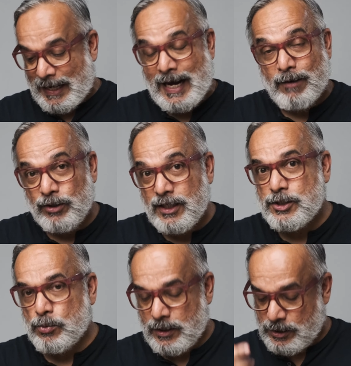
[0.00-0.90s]
how
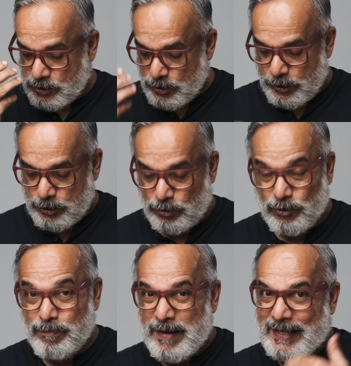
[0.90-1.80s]
this one is going
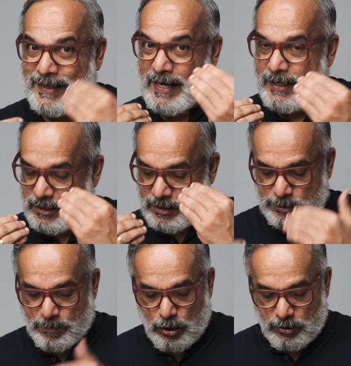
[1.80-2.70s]
to make that a
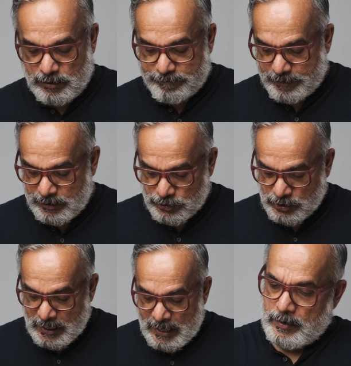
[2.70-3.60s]
small difference.